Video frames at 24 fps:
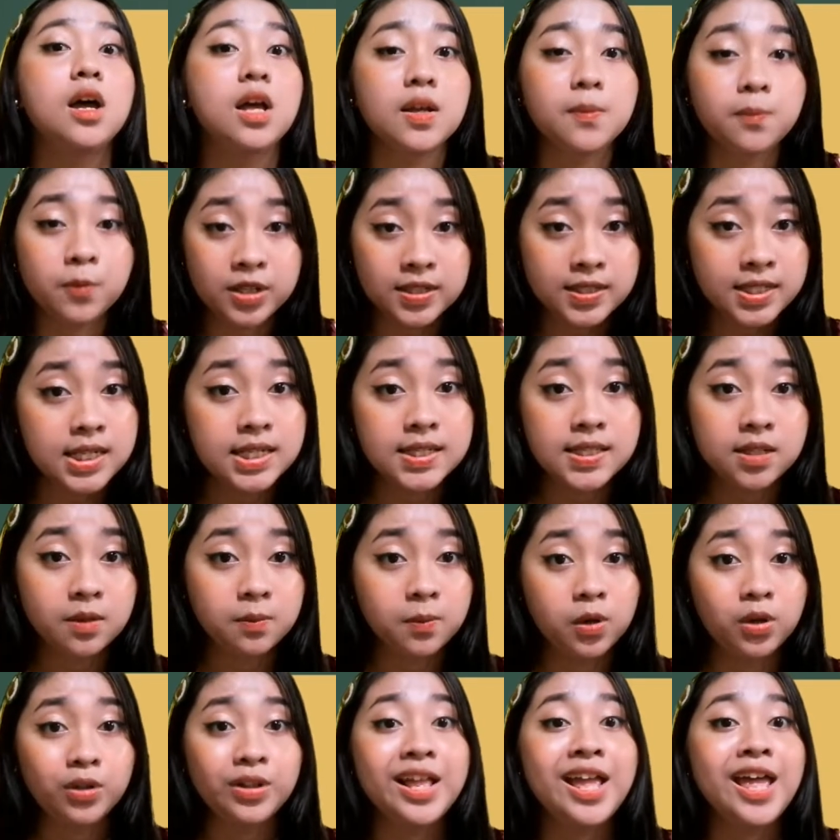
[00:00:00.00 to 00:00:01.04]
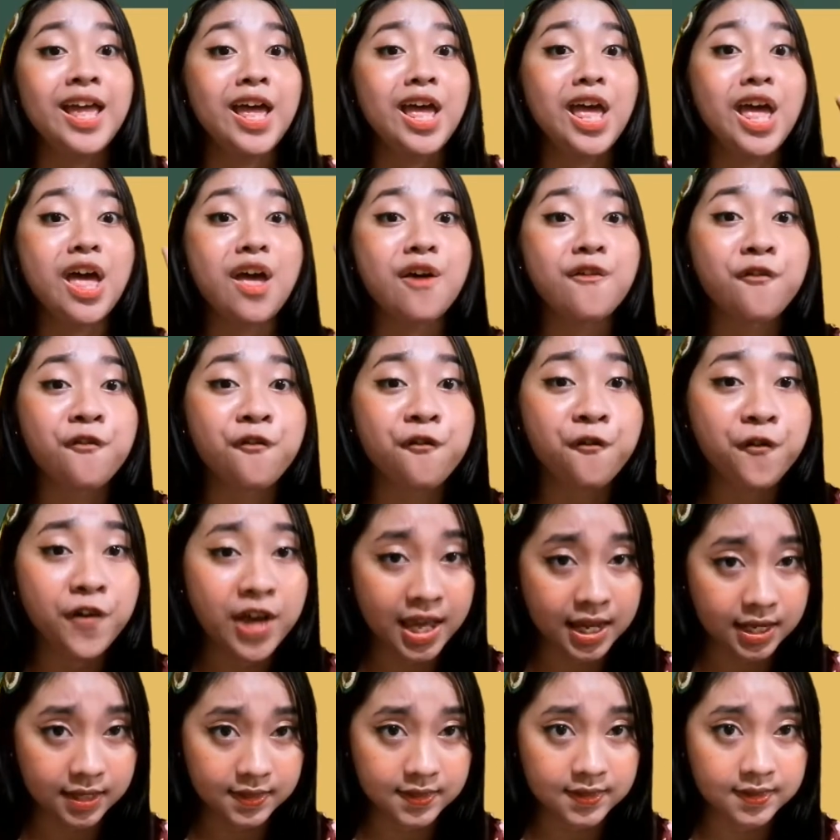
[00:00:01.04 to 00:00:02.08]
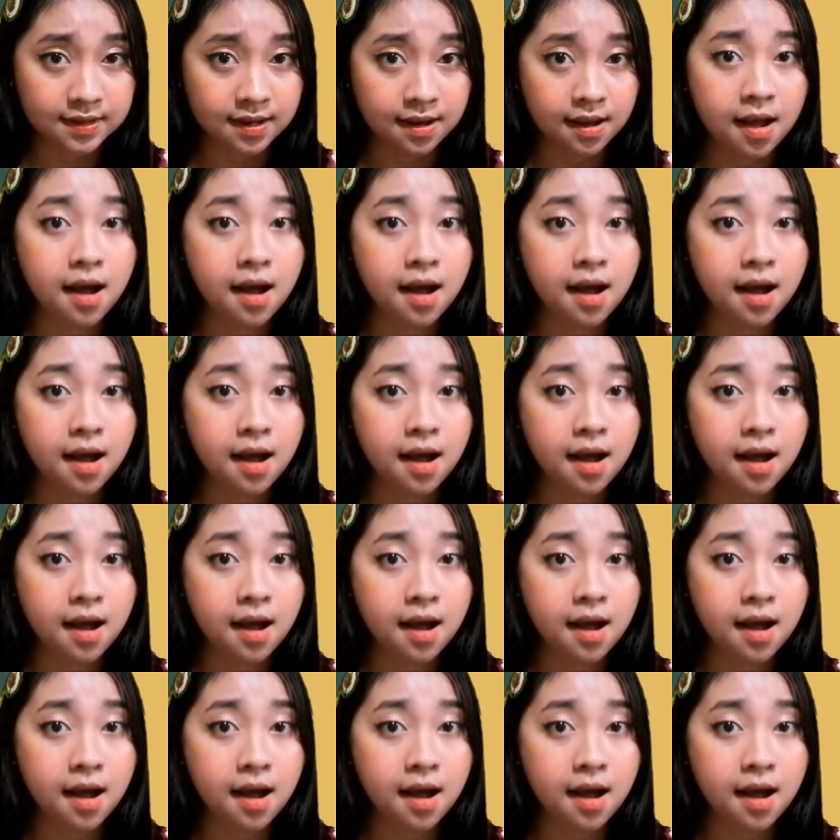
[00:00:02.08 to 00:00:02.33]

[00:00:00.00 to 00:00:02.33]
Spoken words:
predictable effects